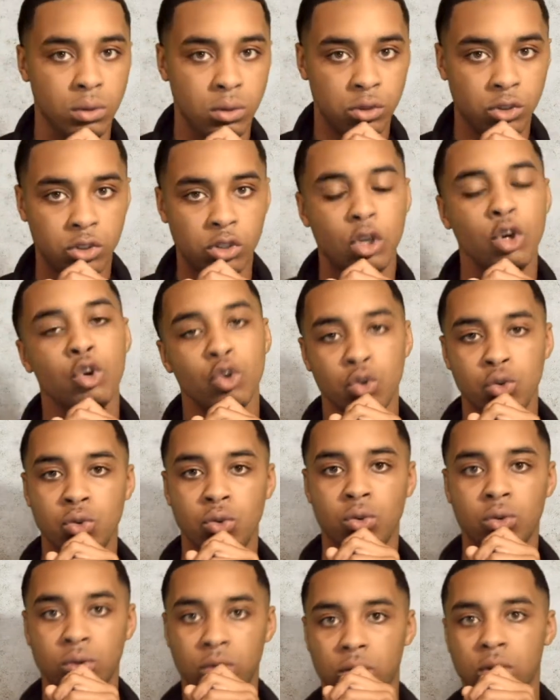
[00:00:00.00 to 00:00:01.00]
Right. School.
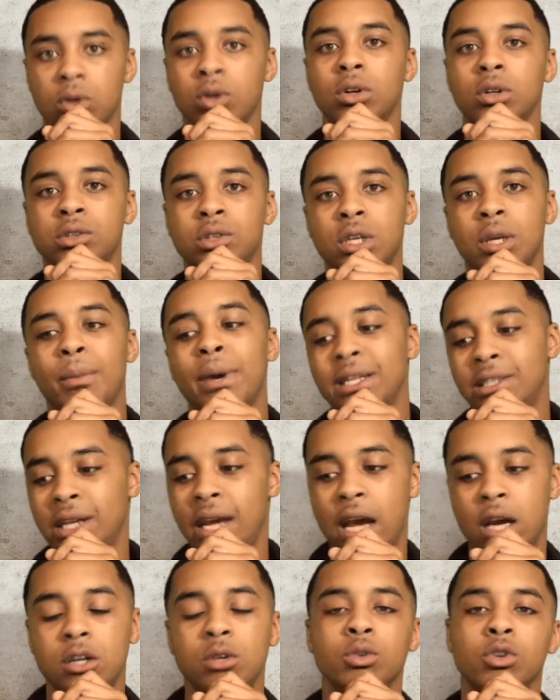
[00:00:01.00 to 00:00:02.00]
Okay. You know what I'm saying? My
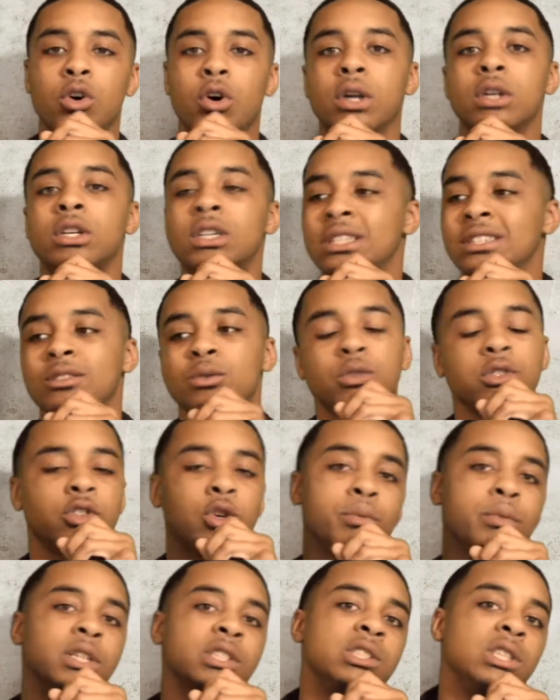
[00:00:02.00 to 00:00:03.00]
childhood was hard because it was
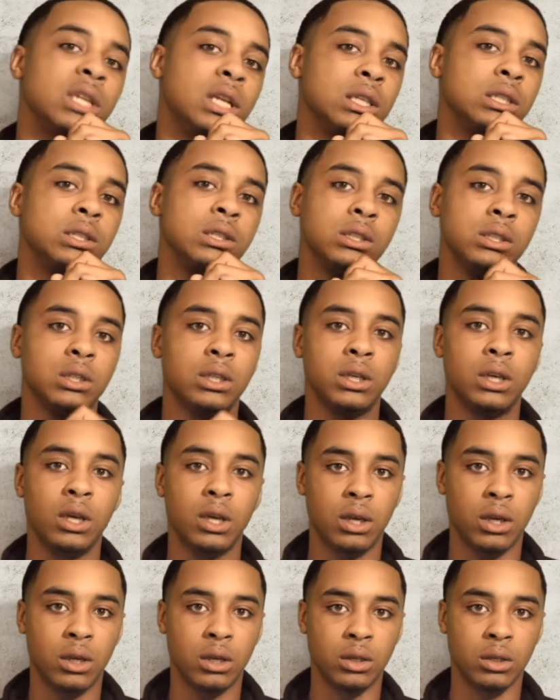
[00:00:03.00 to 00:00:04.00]
so much jealousy.
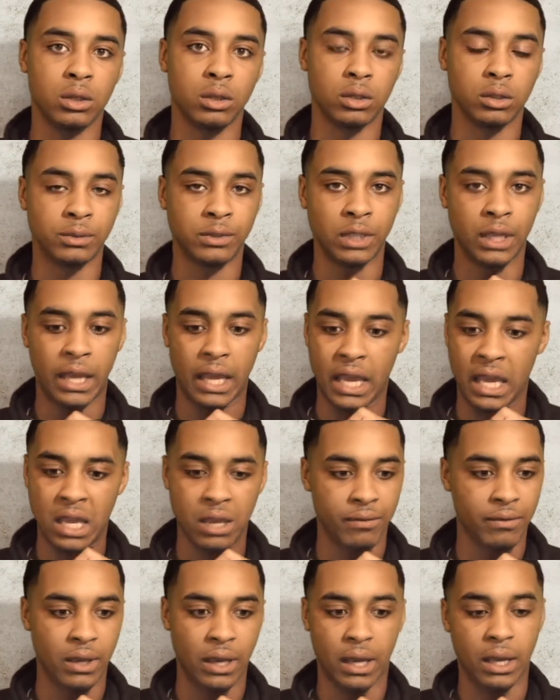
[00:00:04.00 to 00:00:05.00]
You know okay. what I'm saying?
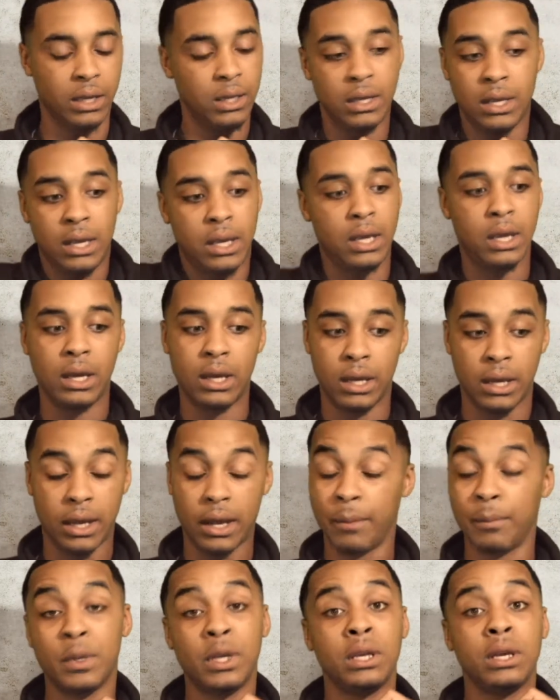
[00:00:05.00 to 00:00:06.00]
Envy. I,
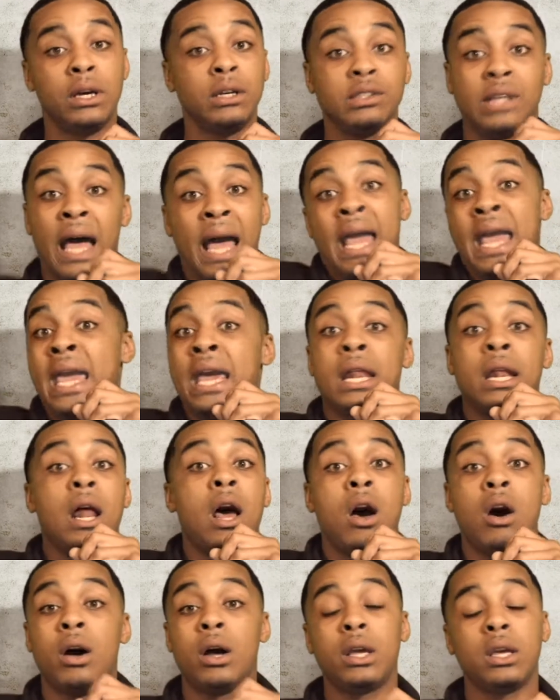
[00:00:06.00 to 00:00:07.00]
I mean, y'all, I had it
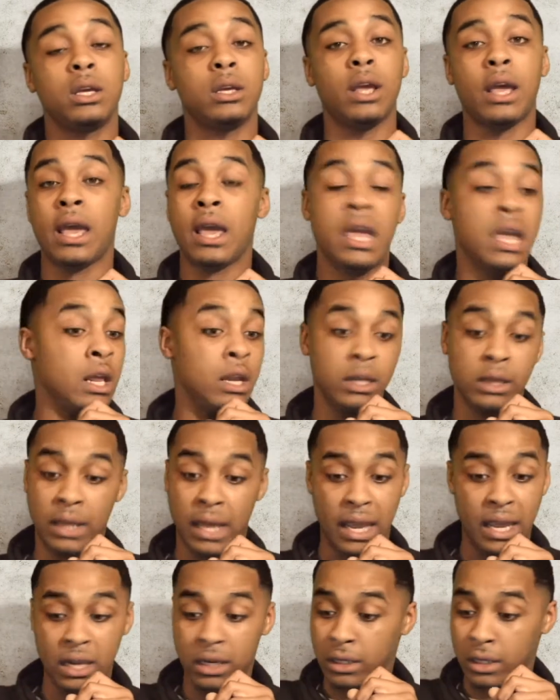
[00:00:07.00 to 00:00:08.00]
all.
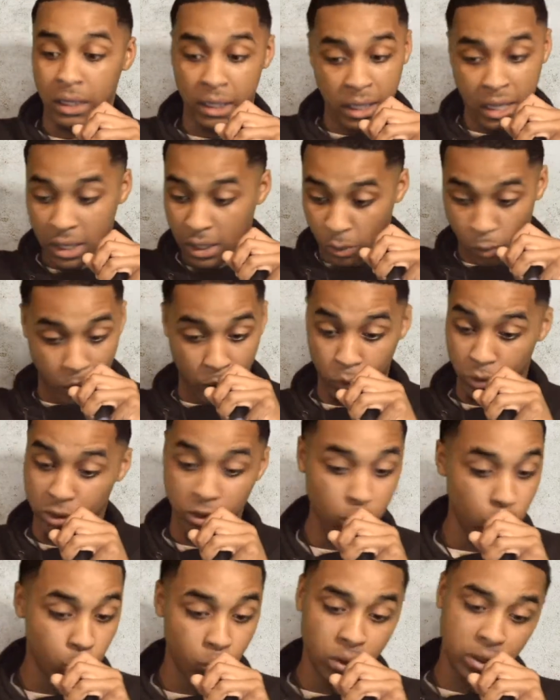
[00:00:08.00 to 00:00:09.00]
anything the what was
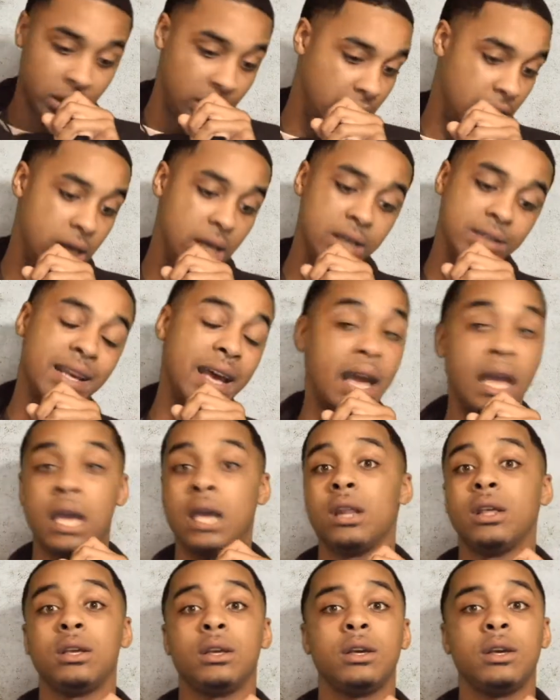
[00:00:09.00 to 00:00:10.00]
new with the kids, I had
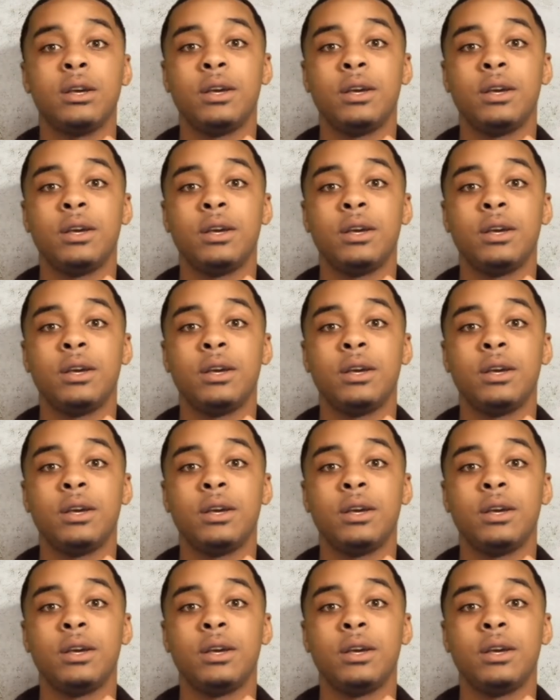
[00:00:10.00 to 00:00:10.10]
it.